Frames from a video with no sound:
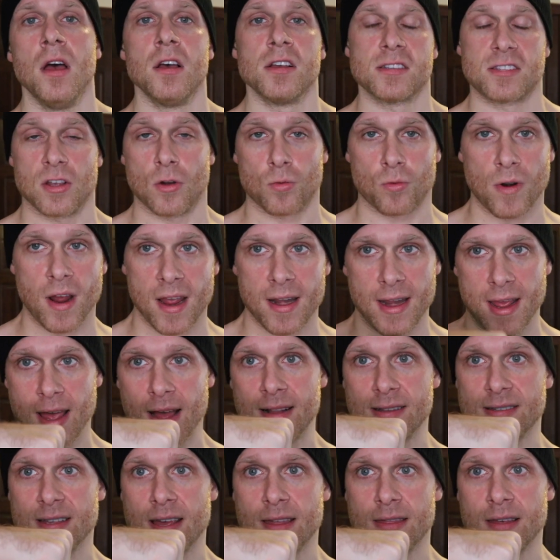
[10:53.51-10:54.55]
So right
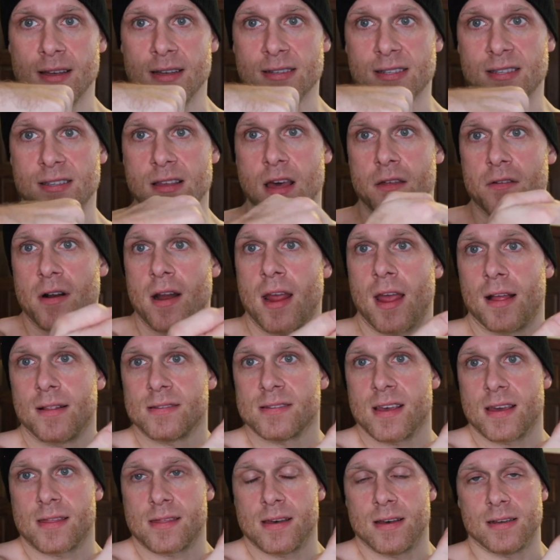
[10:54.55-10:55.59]
hand's like this, the other hand's
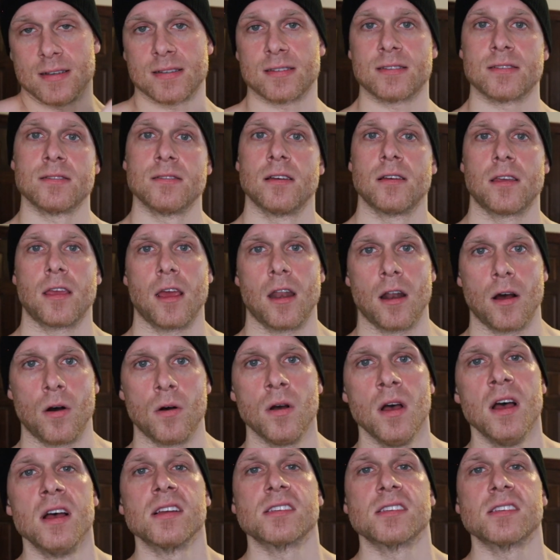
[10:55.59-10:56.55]
like this, you know?